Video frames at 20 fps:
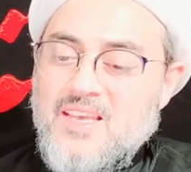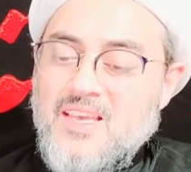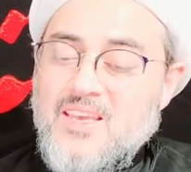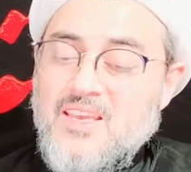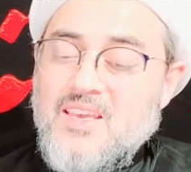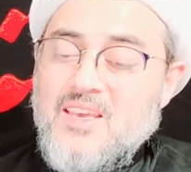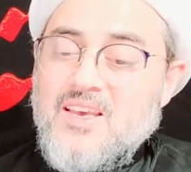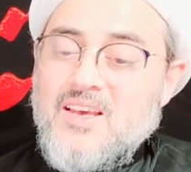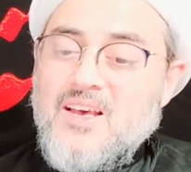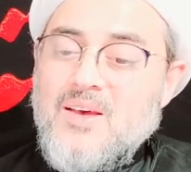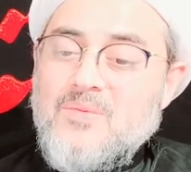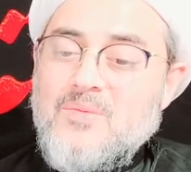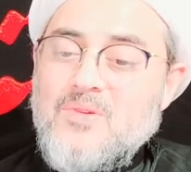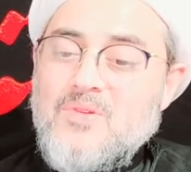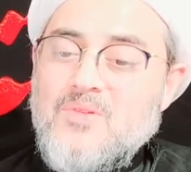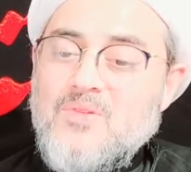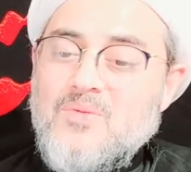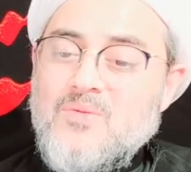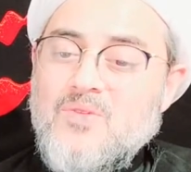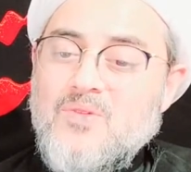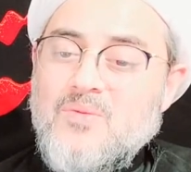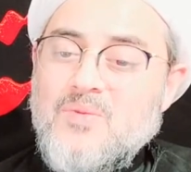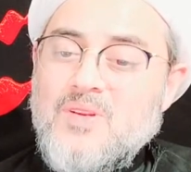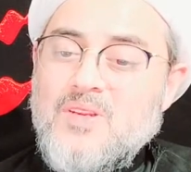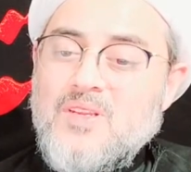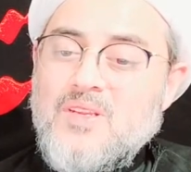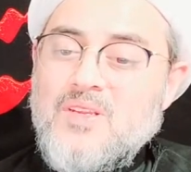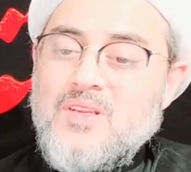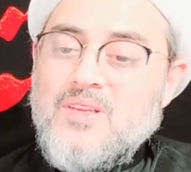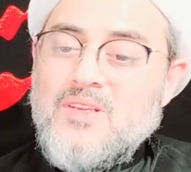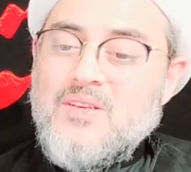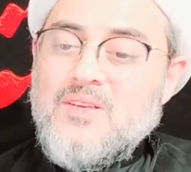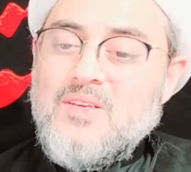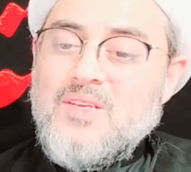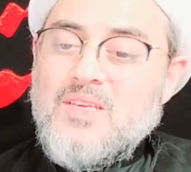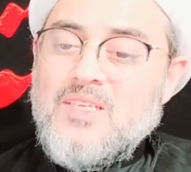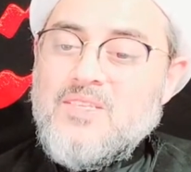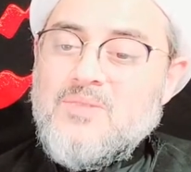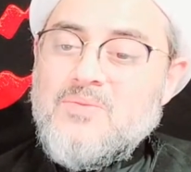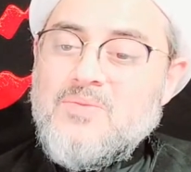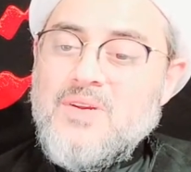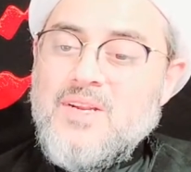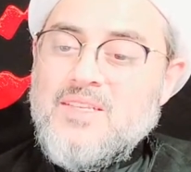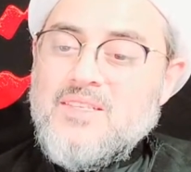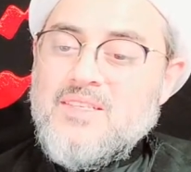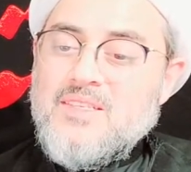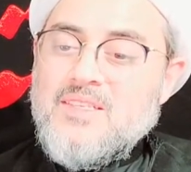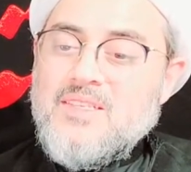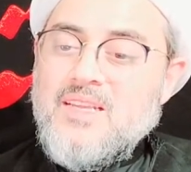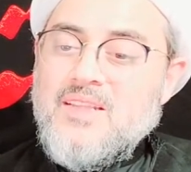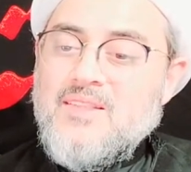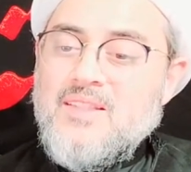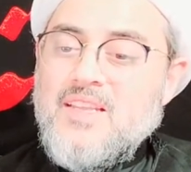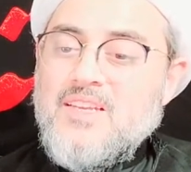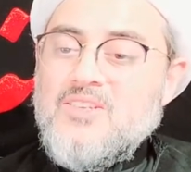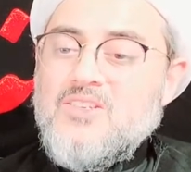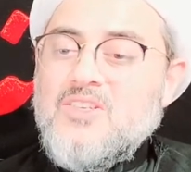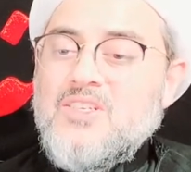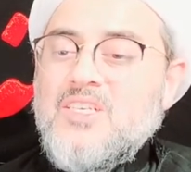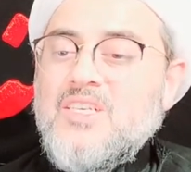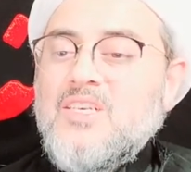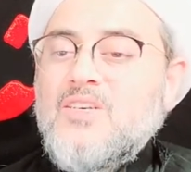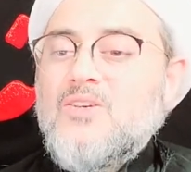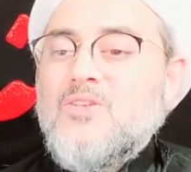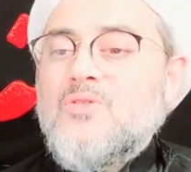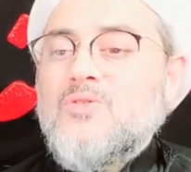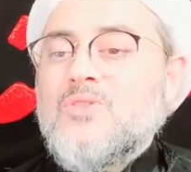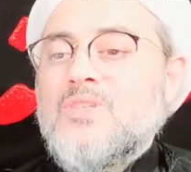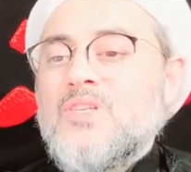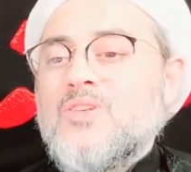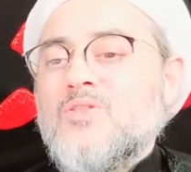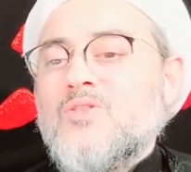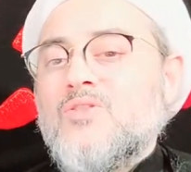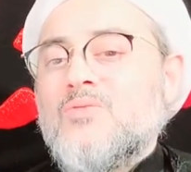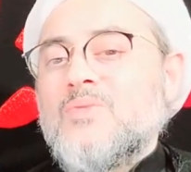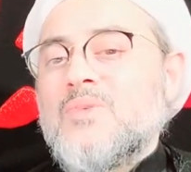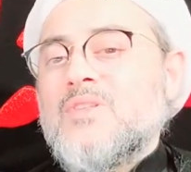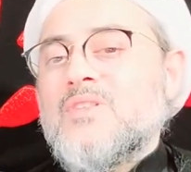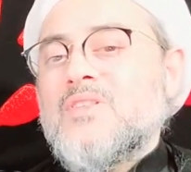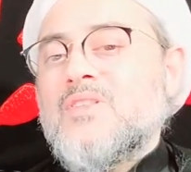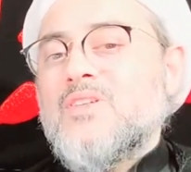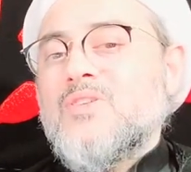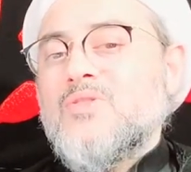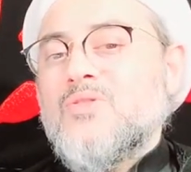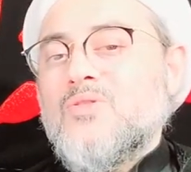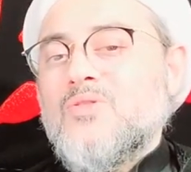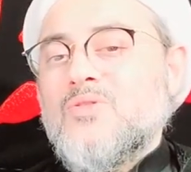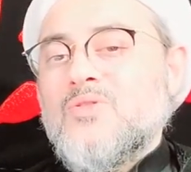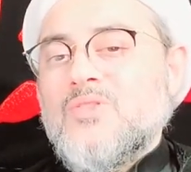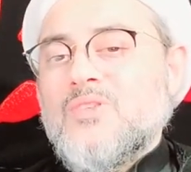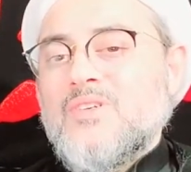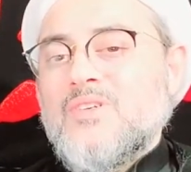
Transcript: Here Amirul Mu'mineen is present and then she goes and opens the door.